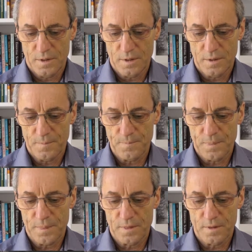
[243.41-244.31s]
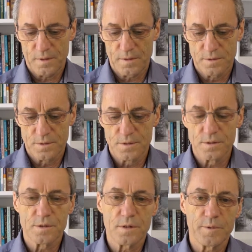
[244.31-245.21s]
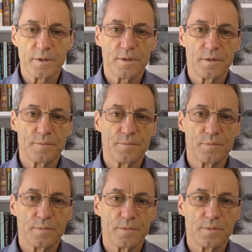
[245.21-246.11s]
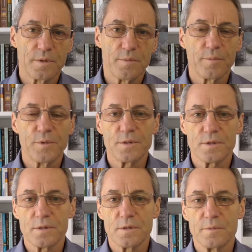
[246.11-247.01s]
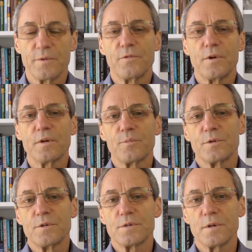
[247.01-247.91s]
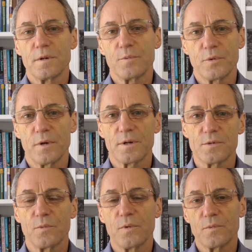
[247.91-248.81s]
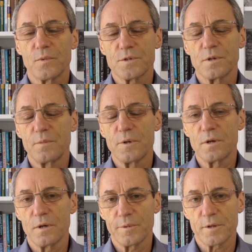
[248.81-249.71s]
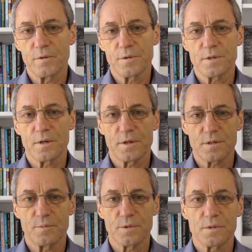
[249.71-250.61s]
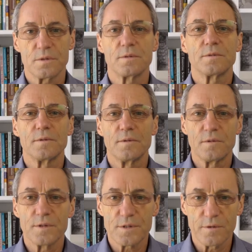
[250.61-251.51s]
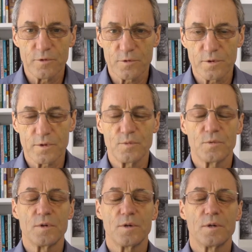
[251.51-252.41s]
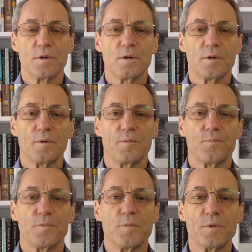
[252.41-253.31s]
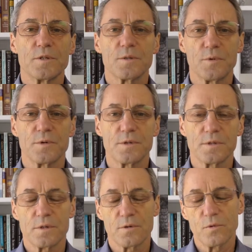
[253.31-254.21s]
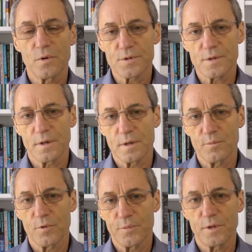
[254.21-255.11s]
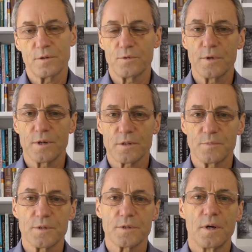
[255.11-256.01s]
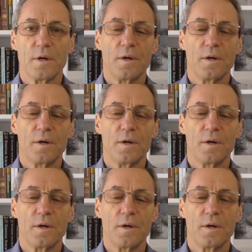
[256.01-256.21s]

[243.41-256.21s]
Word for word: Um, similar similar businesses. I mean, if you're going to produce a lot of products, what, what's going to be common across the customers? So let's have a look at the the, uh, the business processes across a number of potential customers.